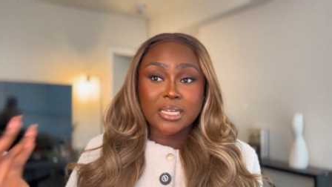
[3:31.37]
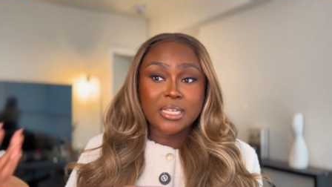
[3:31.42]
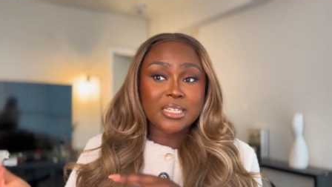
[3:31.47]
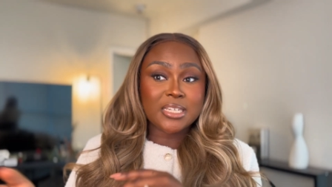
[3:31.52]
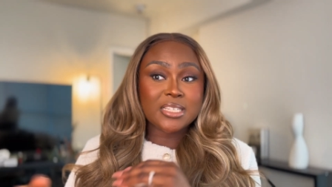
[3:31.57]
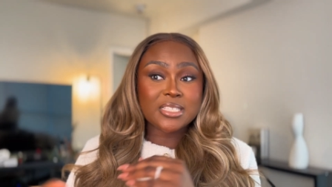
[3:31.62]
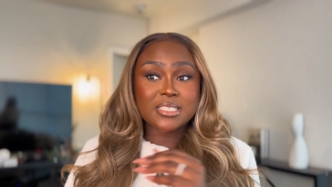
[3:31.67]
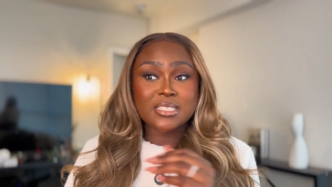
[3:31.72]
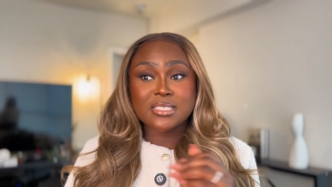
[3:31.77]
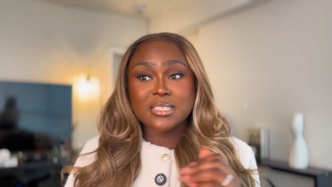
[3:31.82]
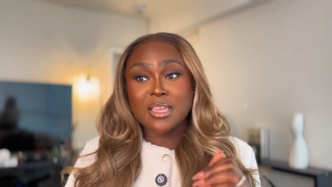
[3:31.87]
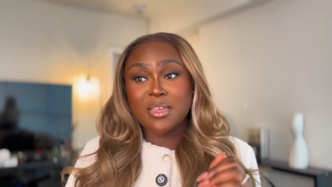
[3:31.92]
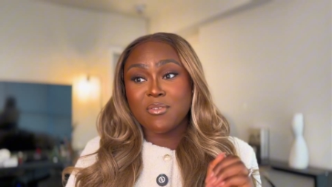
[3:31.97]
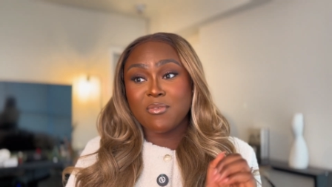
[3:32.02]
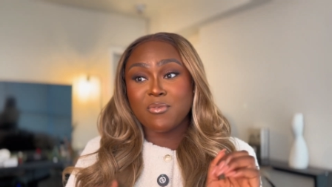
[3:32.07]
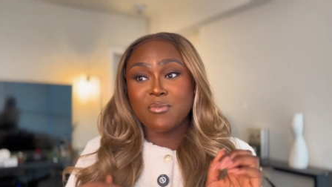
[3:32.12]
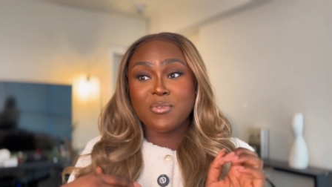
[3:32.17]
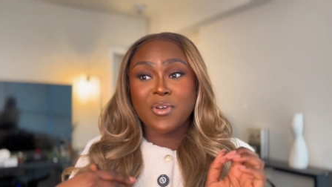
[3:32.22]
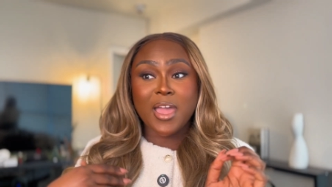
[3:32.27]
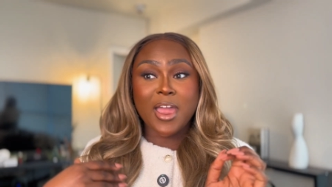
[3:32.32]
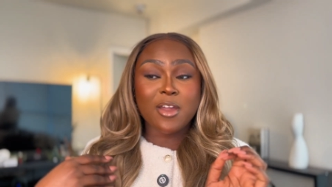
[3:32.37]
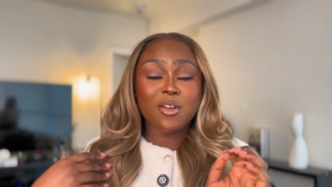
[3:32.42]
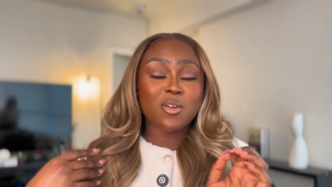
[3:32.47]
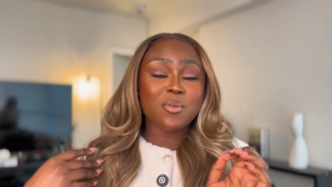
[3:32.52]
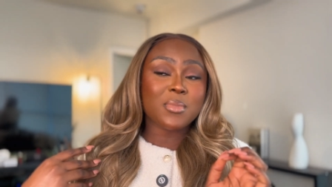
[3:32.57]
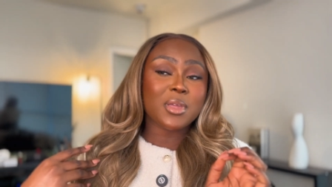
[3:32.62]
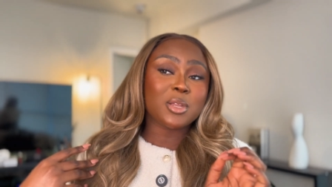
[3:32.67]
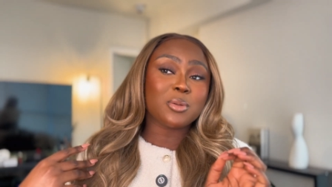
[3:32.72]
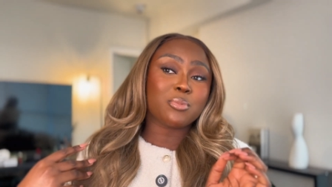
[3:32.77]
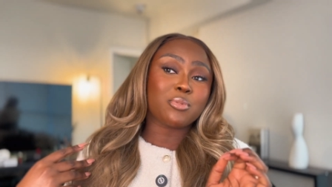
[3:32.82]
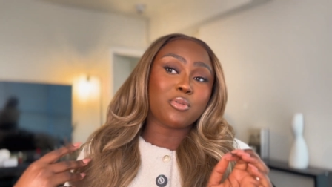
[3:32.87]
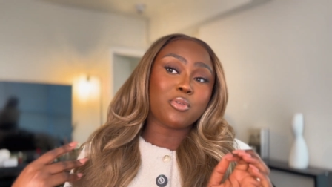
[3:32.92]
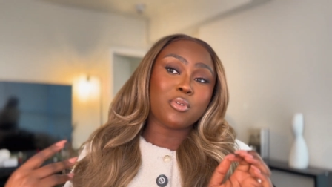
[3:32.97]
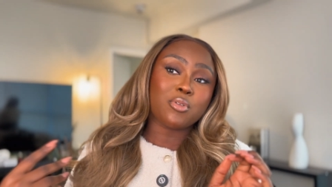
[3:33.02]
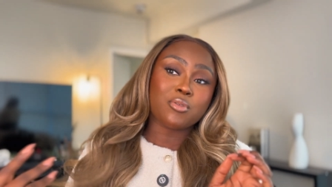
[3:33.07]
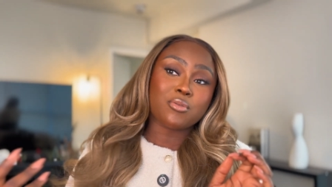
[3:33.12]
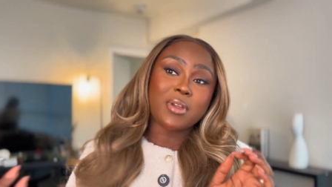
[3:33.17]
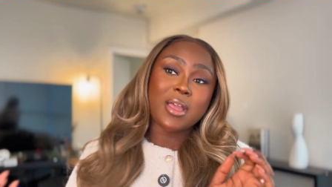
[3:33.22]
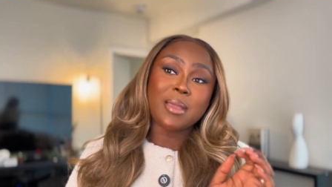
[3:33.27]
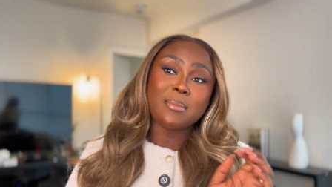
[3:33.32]
this environment
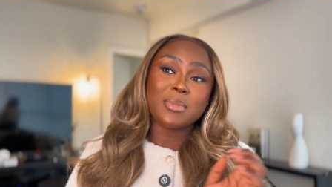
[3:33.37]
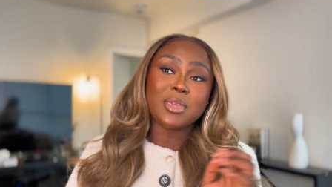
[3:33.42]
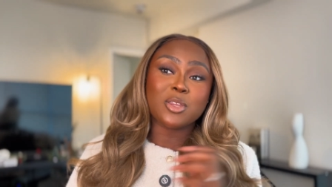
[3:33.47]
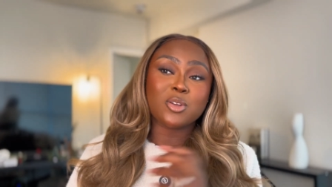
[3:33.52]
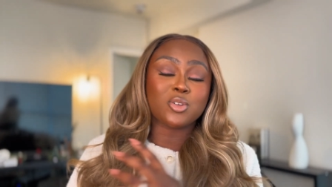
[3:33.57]
programming,